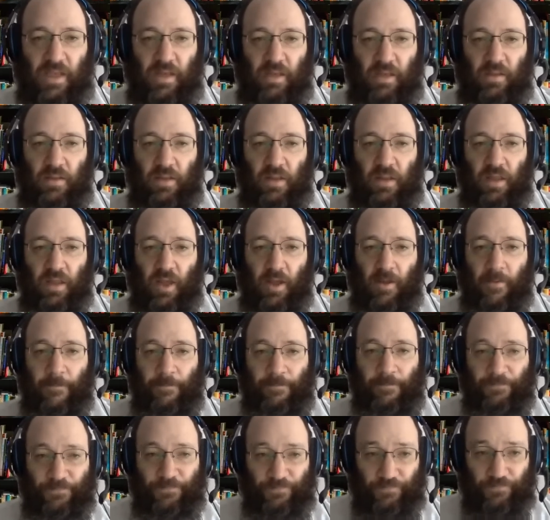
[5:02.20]
eating the
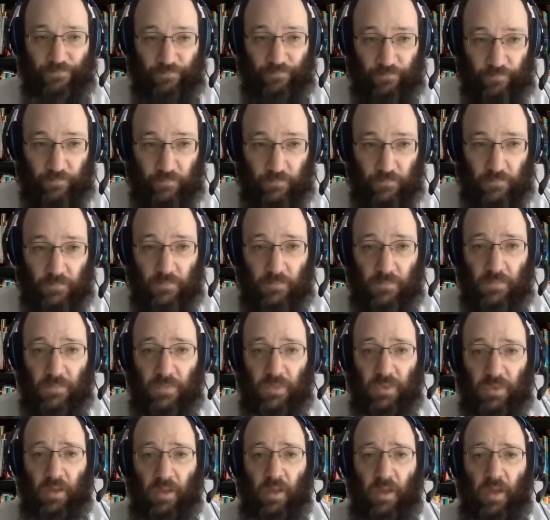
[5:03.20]
dam
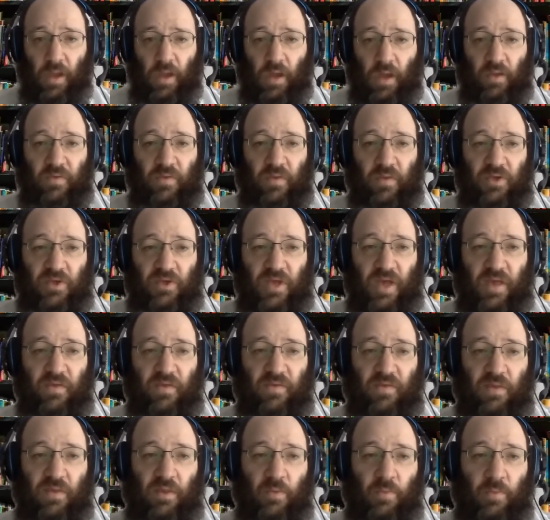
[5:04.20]

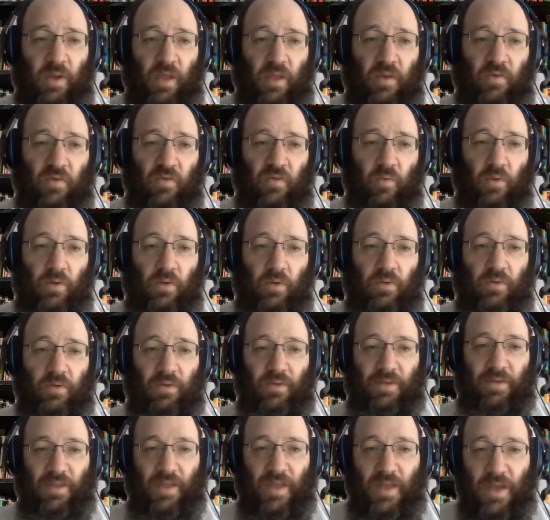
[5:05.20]
suggest that the Bnei Yisrael
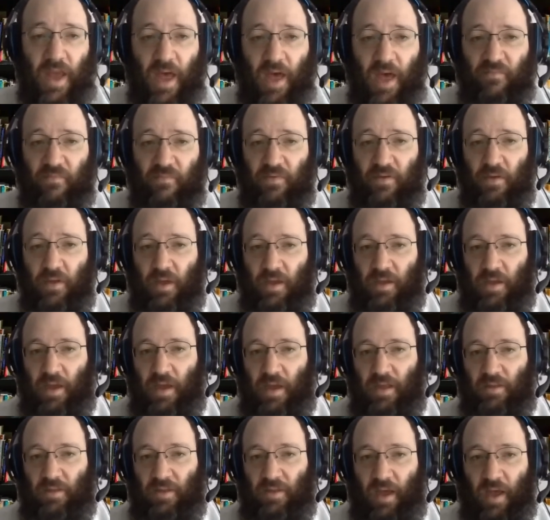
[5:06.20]
did have
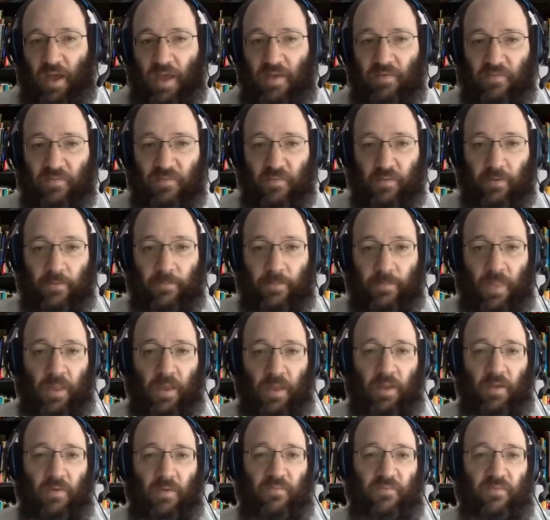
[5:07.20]
a taiva
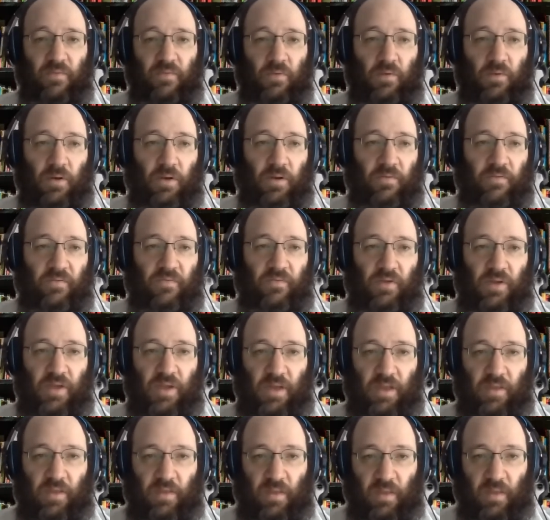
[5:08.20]
for
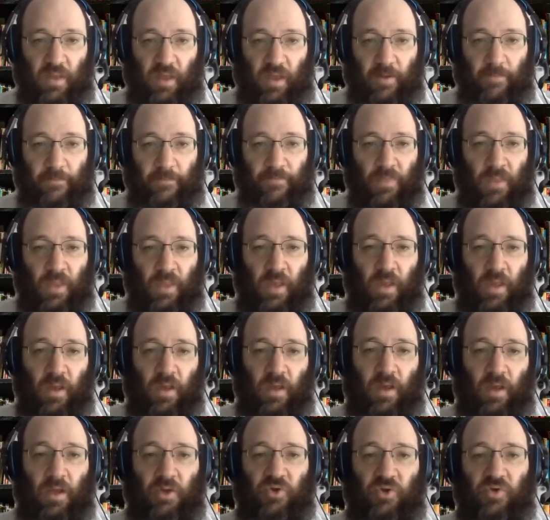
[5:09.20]
eating the dam,
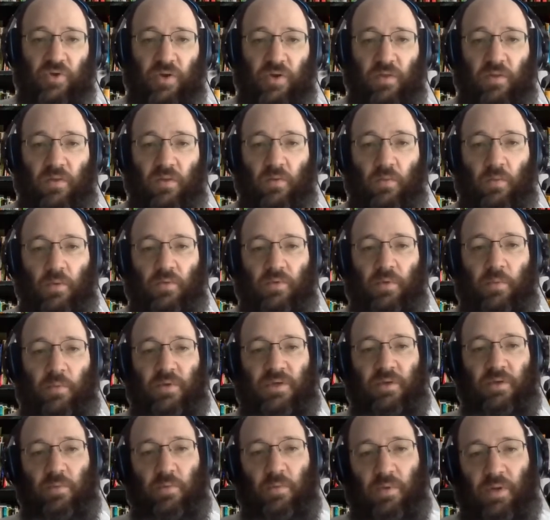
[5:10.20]
contrary to what Rabbi
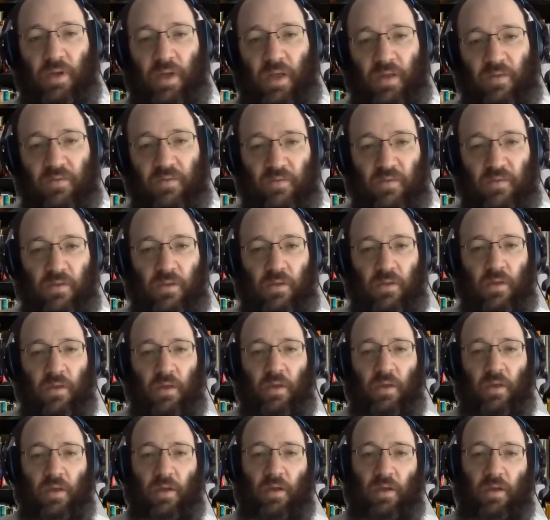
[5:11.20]
Shimon ben Azzi
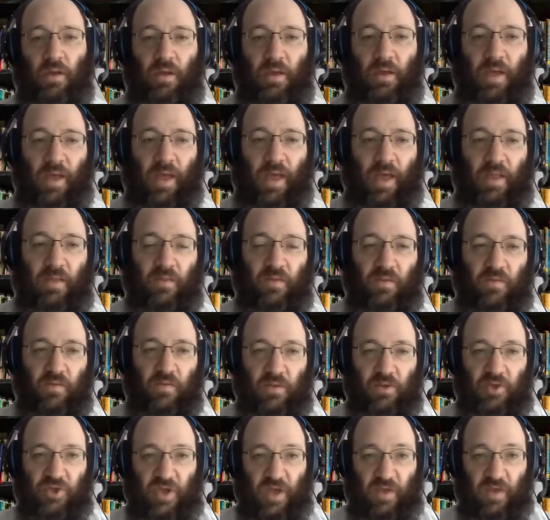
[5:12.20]
had
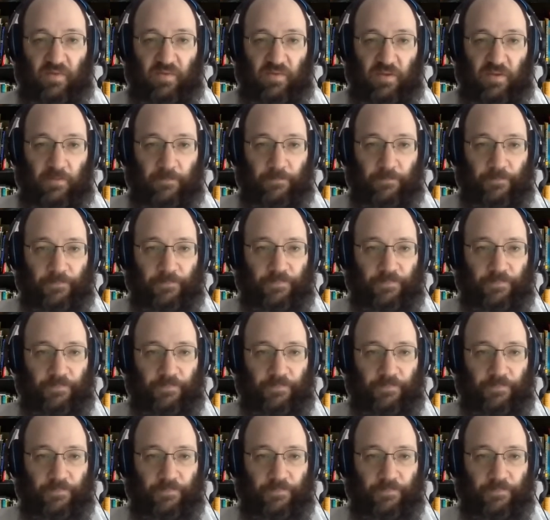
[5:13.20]
suggested.